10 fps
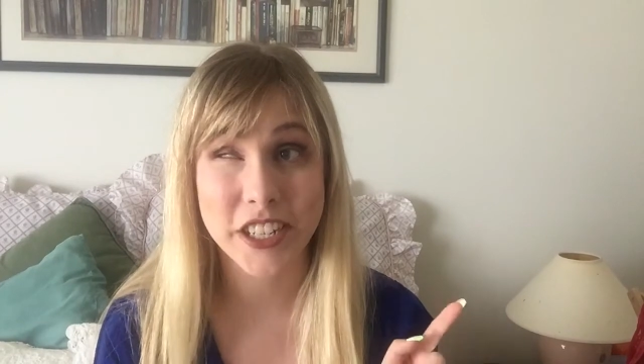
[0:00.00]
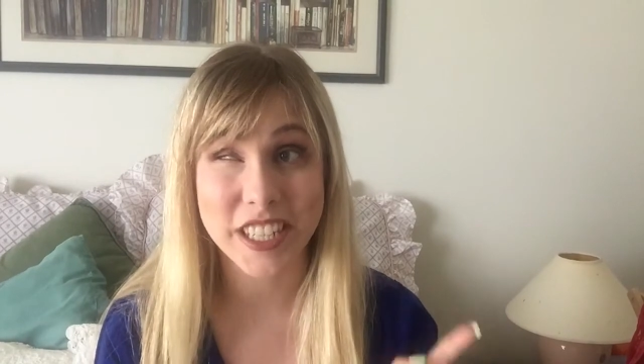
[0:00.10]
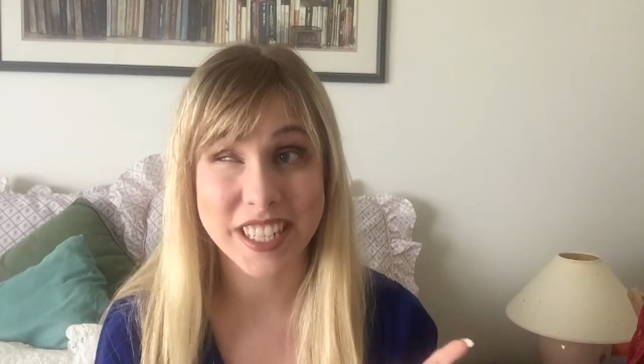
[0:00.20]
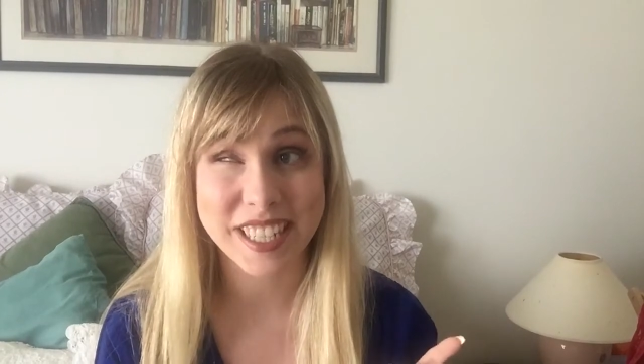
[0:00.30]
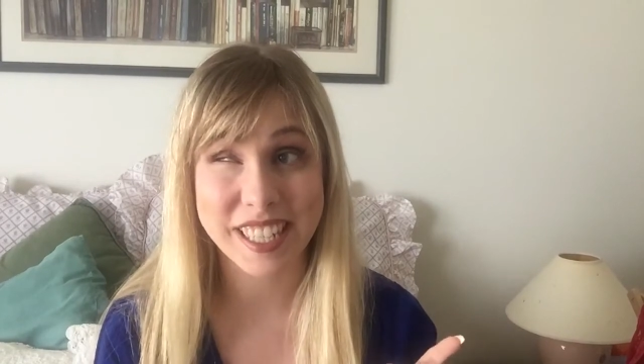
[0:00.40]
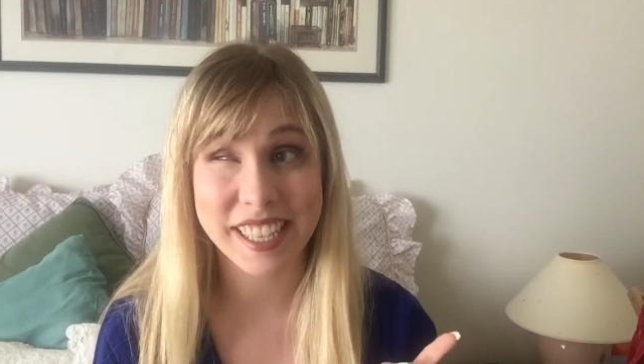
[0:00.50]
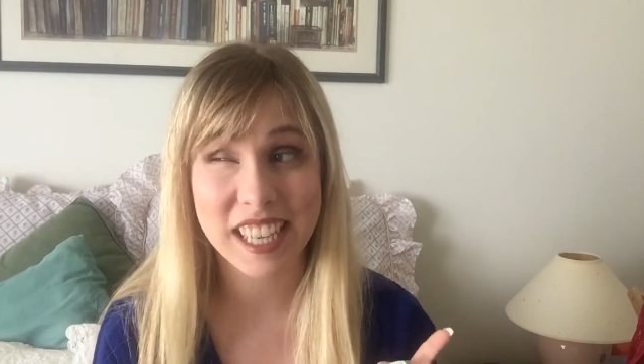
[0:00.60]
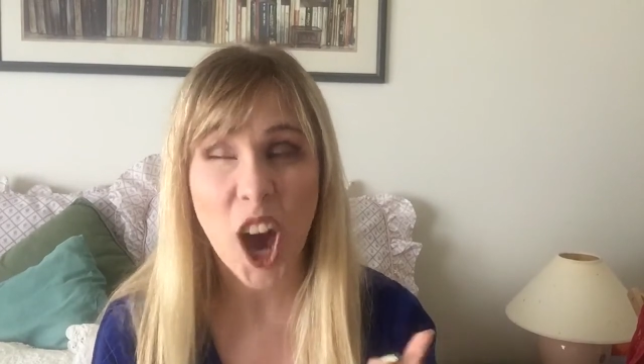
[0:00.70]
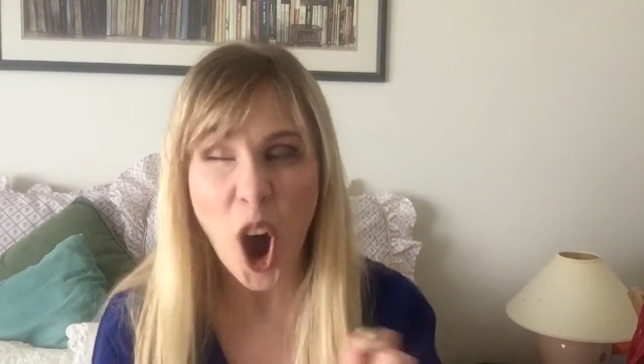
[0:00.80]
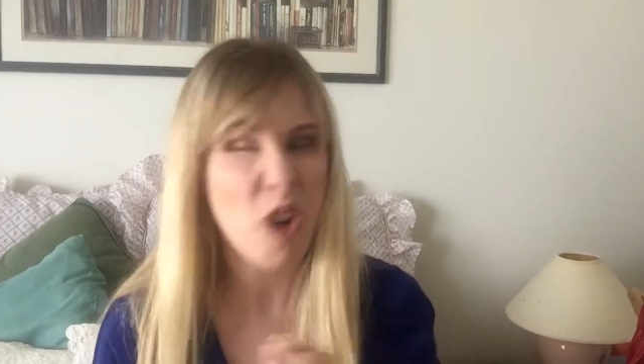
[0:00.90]
she's
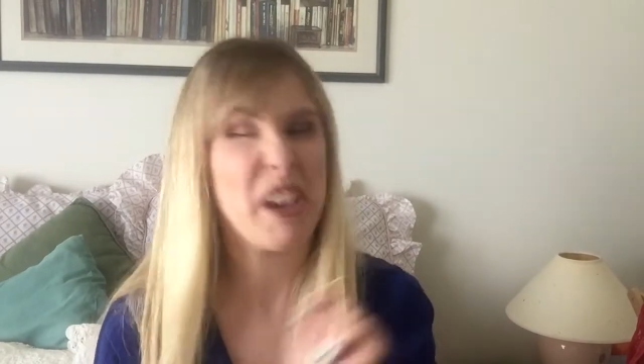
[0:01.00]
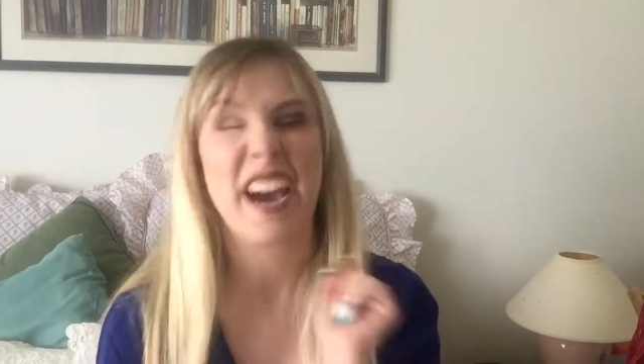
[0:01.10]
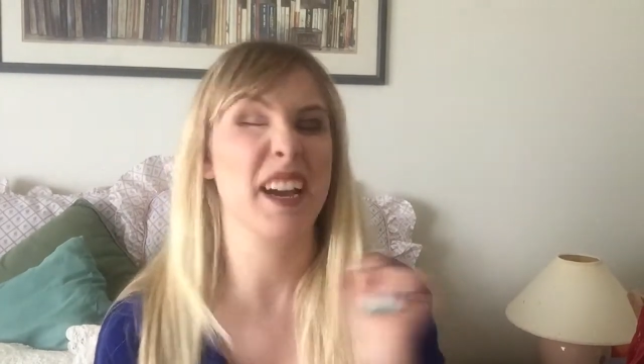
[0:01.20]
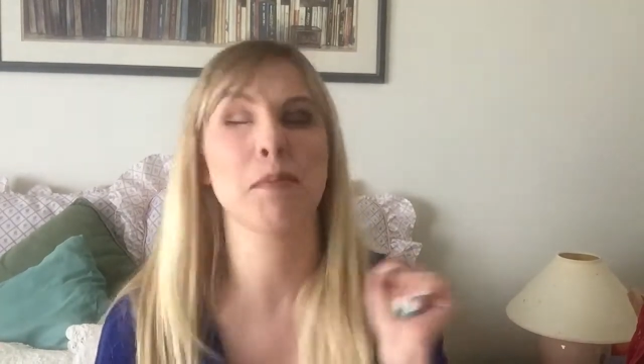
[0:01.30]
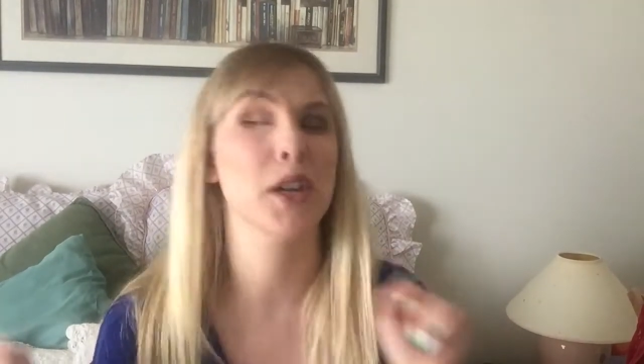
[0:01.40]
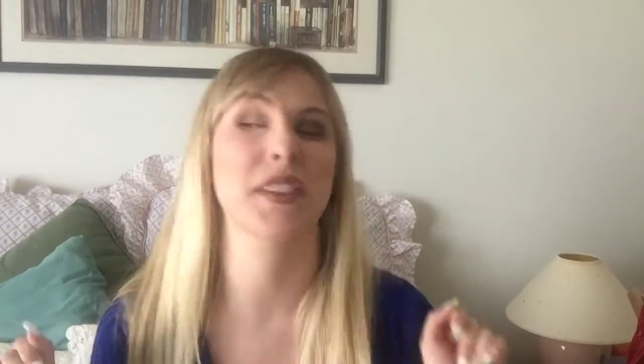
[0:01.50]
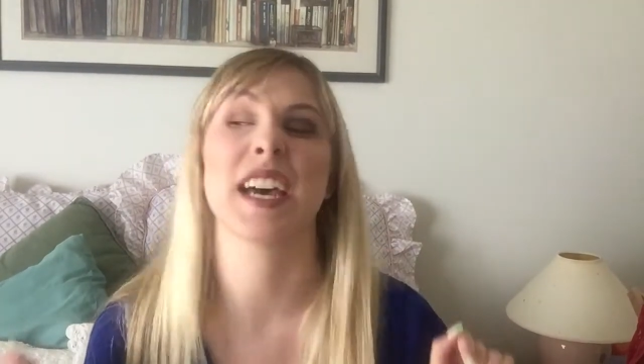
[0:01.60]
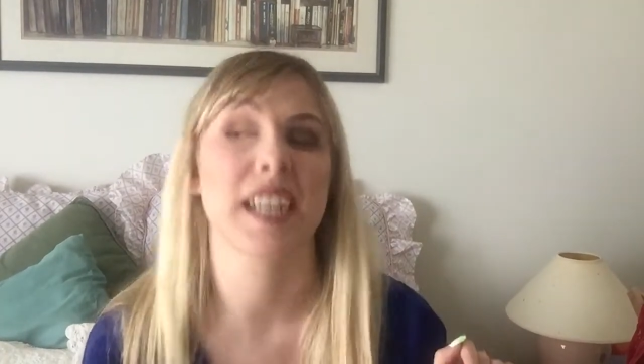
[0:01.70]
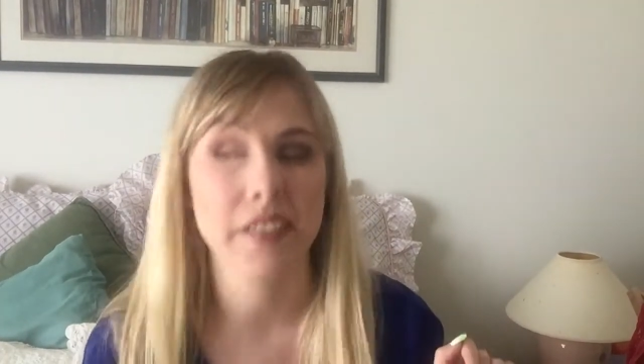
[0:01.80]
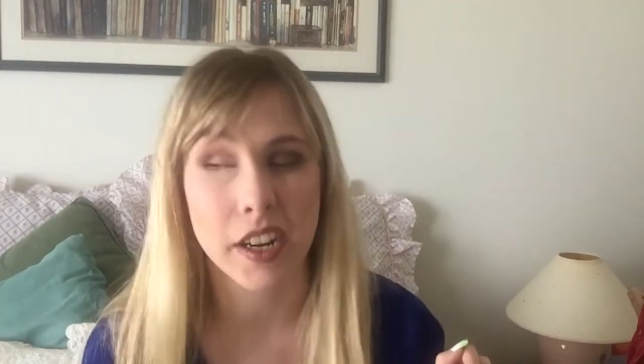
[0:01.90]
like, oh yeah, I put
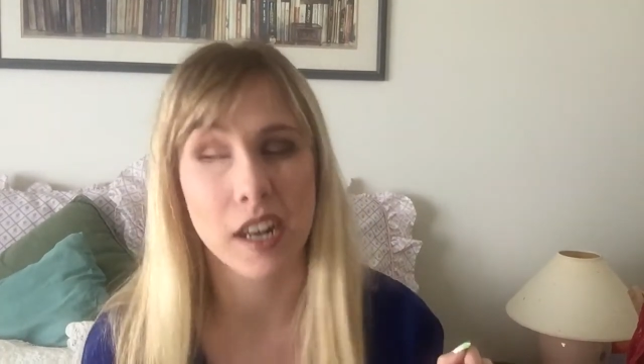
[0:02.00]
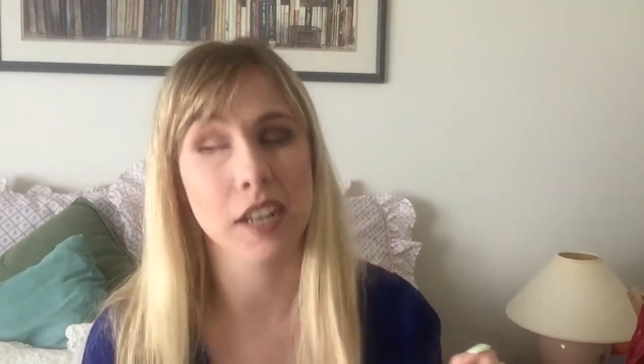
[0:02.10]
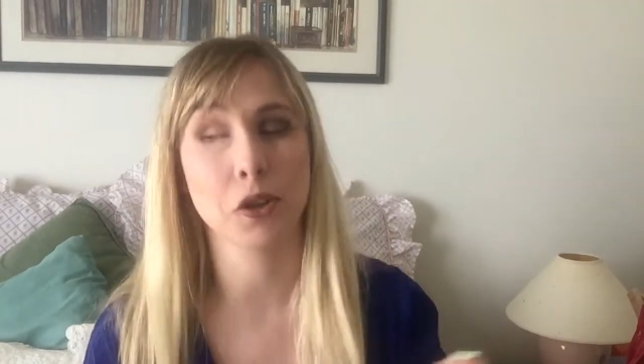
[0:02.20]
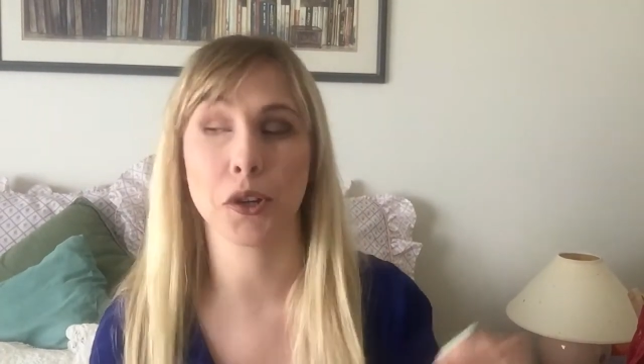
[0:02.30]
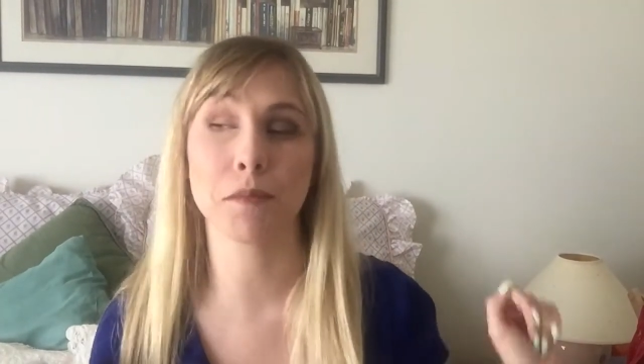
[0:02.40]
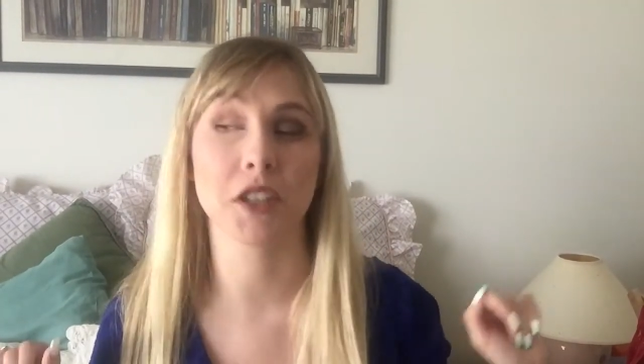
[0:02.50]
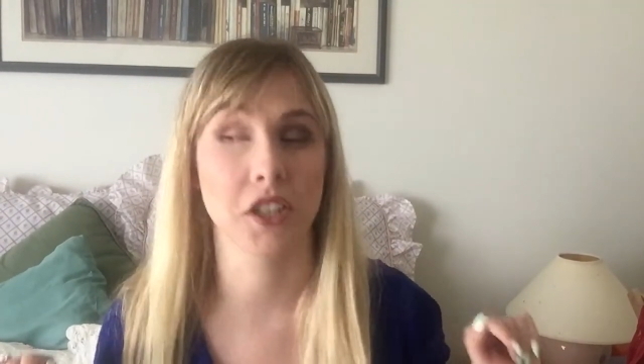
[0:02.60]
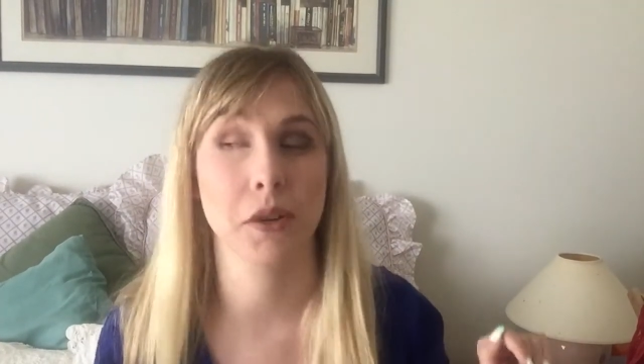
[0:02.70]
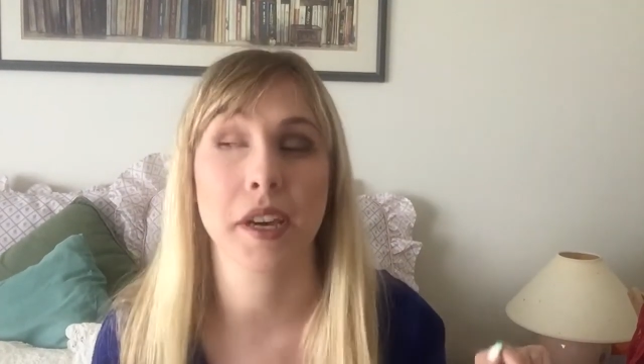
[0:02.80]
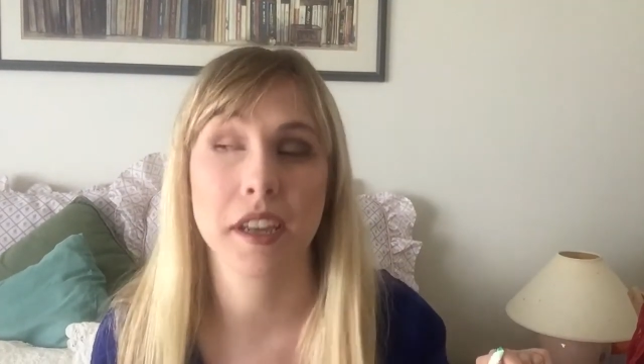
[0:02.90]
that in there. I told him to
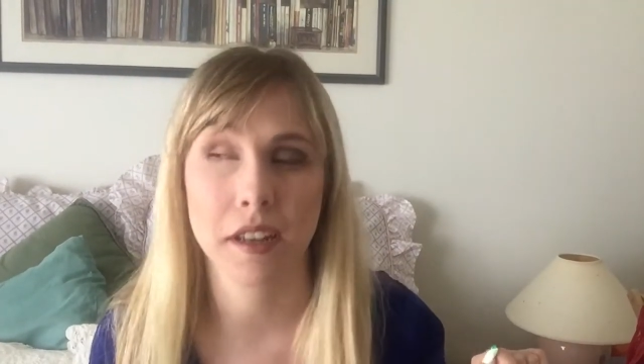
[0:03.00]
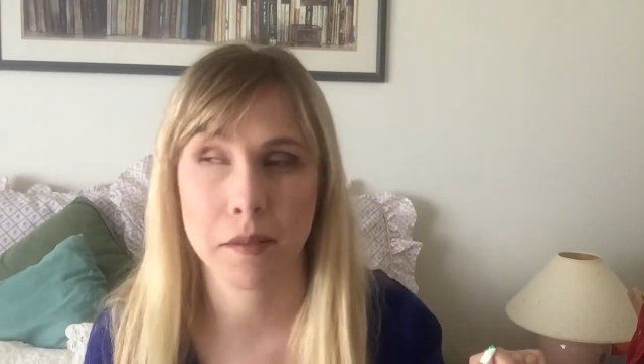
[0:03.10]
do it.